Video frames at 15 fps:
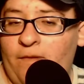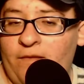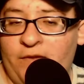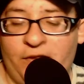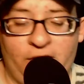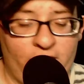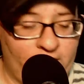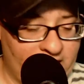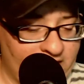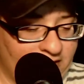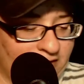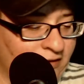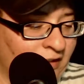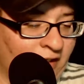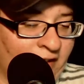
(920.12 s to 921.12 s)
you know, it,
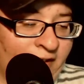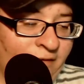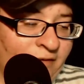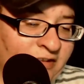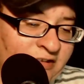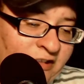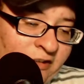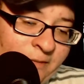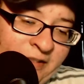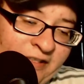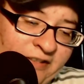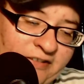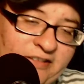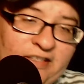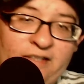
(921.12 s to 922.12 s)
not everything's going to
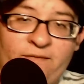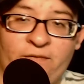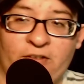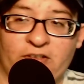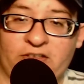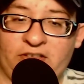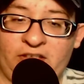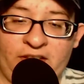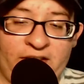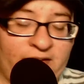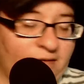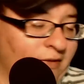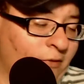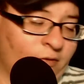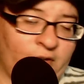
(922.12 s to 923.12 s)
be easy at first. Like
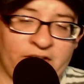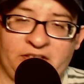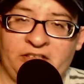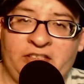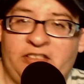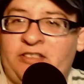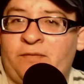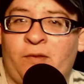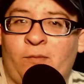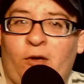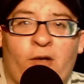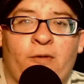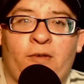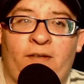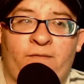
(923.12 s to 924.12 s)
it wasn't easy for
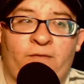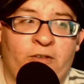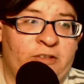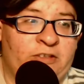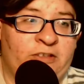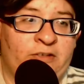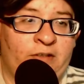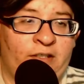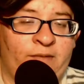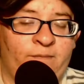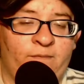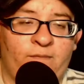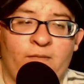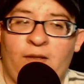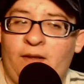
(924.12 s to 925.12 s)
Marvel at first. You had
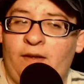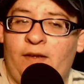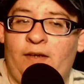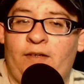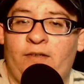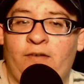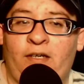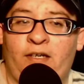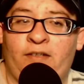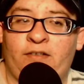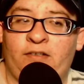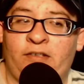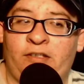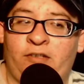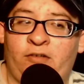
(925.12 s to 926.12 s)
you had
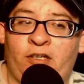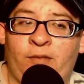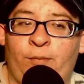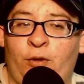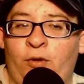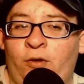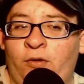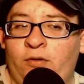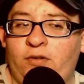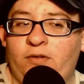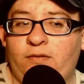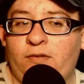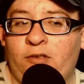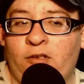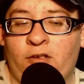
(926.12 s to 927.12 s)
the Incredible Hulk
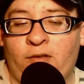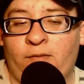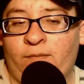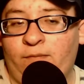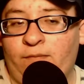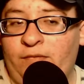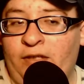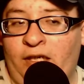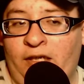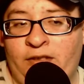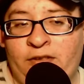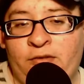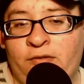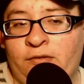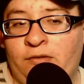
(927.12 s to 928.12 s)
um, not
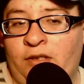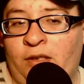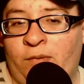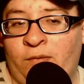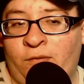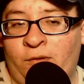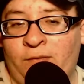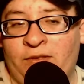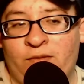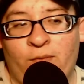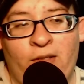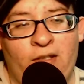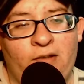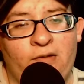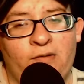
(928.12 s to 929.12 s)
do not perform as
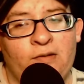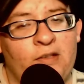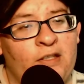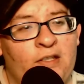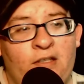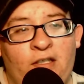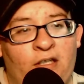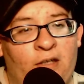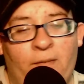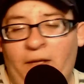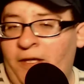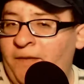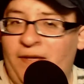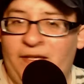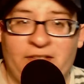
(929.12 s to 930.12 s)
well. Um,
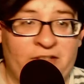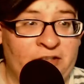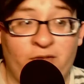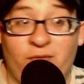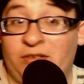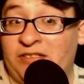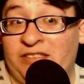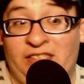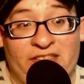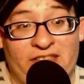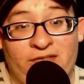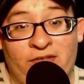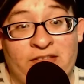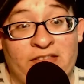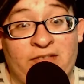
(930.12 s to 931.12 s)
Iron Man two wasn't as,
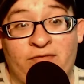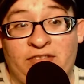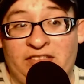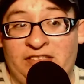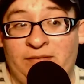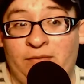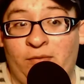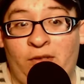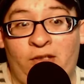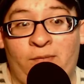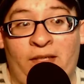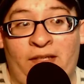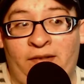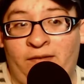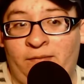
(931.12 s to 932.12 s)
it wasn't received well
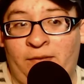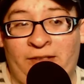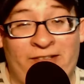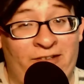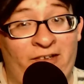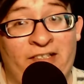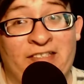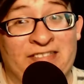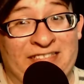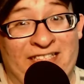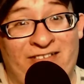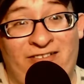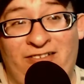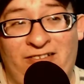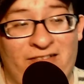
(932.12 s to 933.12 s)
by the, by the audience
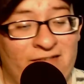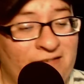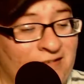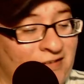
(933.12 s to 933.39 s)
at all.